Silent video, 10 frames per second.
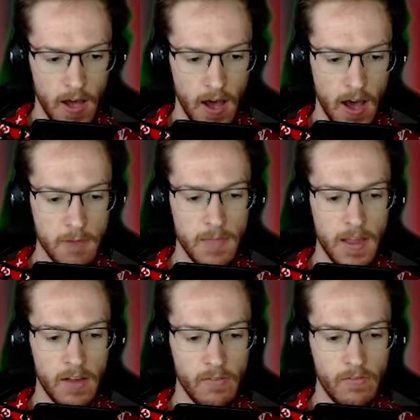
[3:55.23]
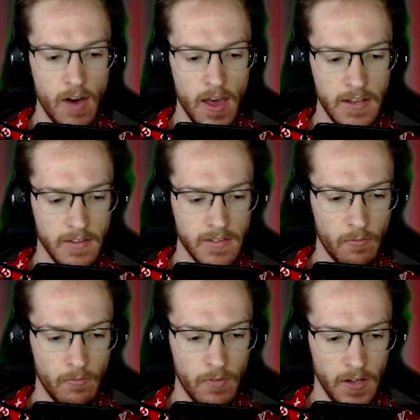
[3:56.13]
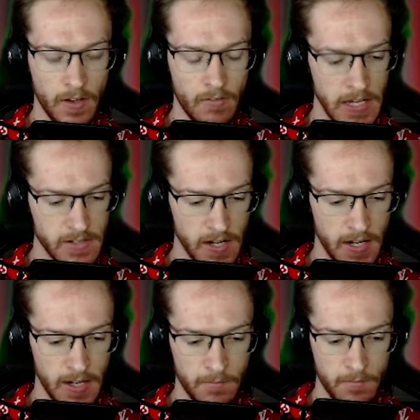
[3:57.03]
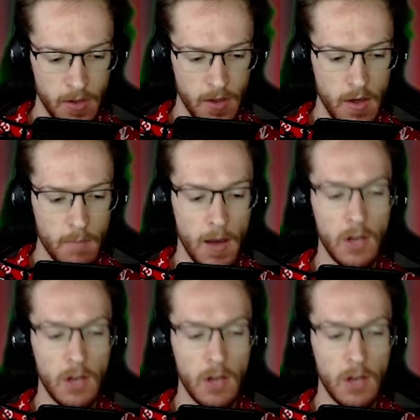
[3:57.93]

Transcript: I hope they convert into something eventually. But a lot